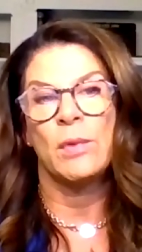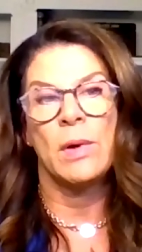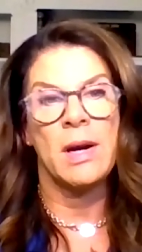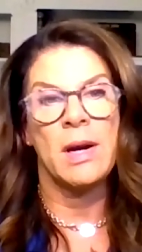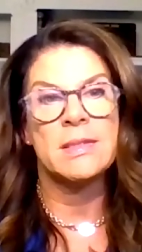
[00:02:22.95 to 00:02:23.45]
for
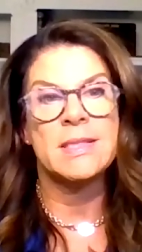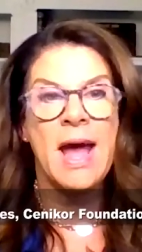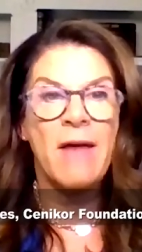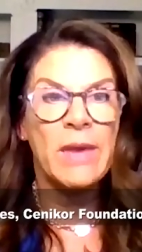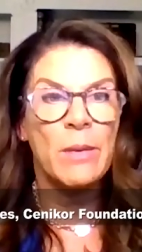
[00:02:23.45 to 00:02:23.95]
our
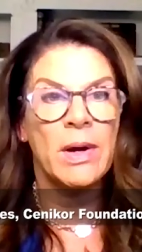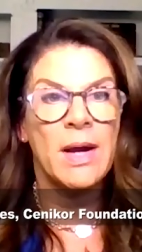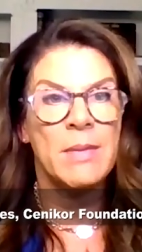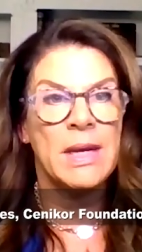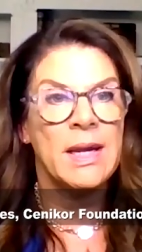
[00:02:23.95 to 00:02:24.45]
staff that were
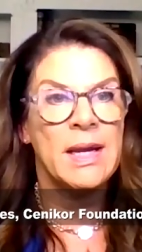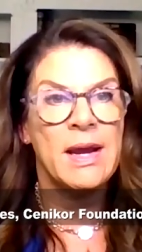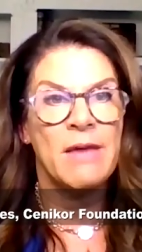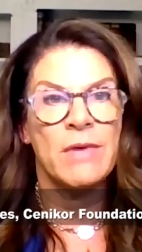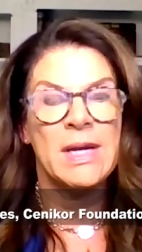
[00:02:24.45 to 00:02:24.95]
coming in
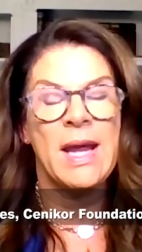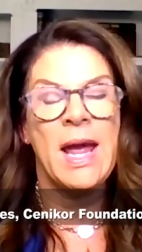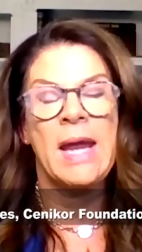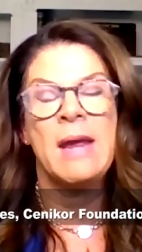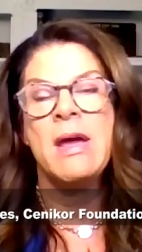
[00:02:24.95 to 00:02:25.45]
every
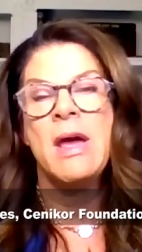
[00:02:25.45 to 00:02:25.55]
day.